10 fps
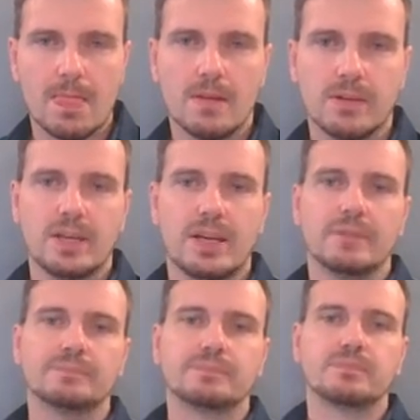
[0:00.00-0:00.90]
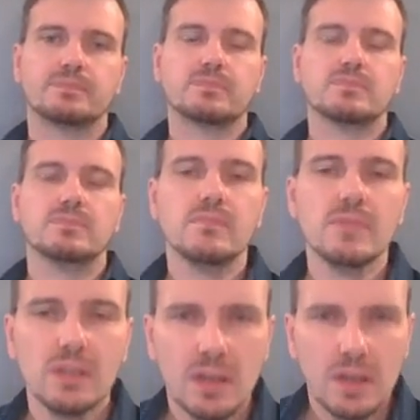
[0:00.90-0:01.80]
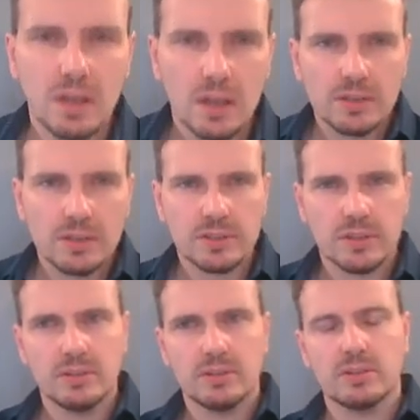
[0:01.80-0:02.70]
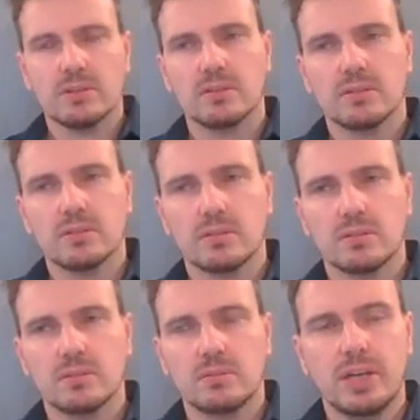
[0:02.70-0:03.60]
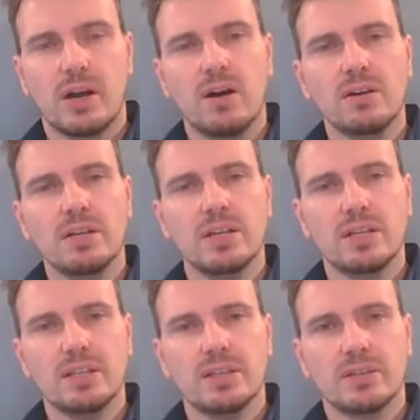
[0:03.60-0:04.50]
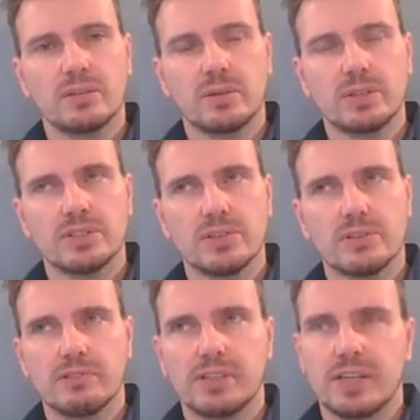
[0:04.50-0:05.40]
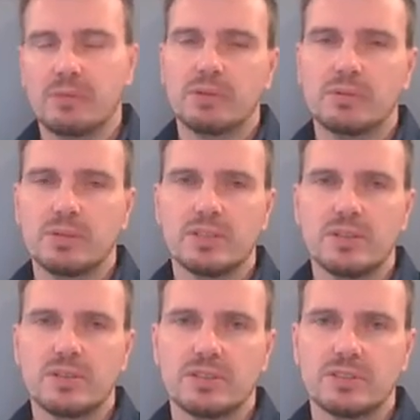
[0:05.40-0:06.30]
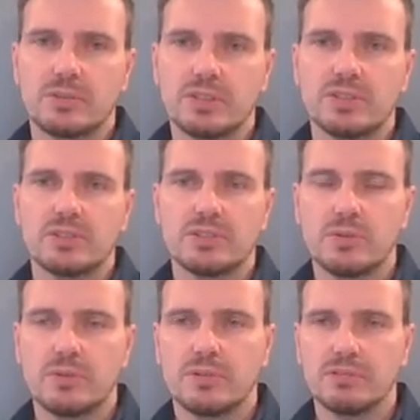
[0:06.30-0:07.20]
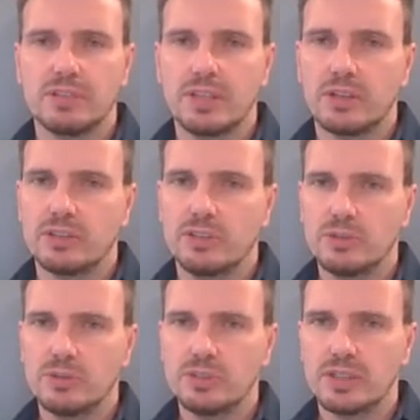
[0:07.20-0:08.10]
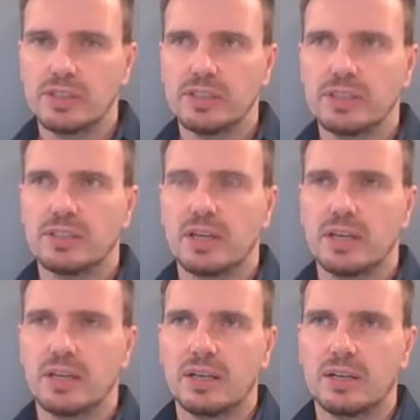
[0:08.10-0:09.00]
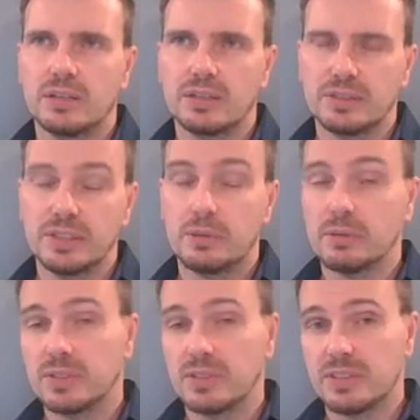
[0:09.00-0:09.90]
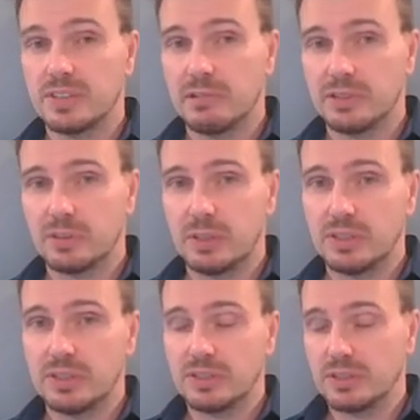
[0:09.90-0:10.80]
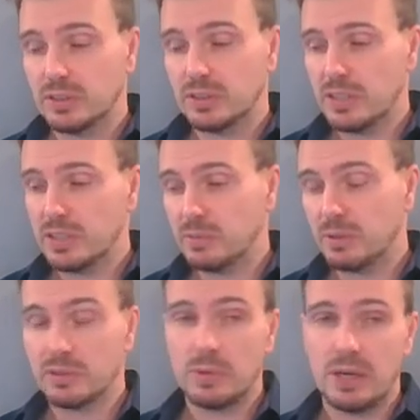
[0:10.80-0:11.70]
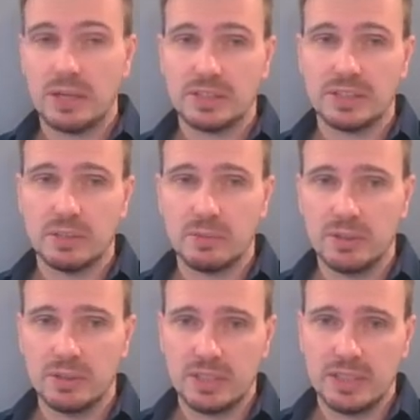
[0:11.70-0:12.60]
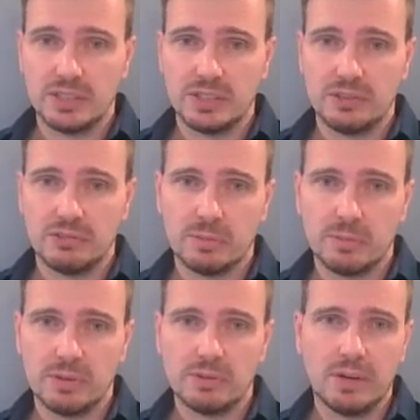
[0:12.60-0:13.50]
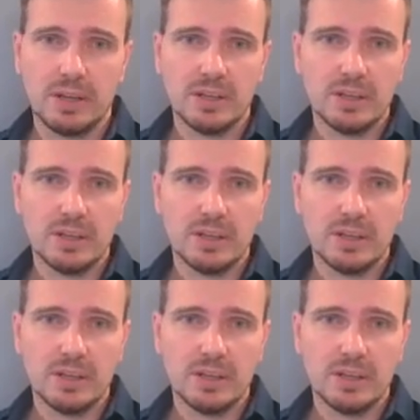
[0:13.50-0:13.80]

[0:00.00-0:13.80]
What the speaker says: Okay, so we are in question three, and we always know that question two and three are usually sequences and series questions, especially because we had a sigma notation in 3.1.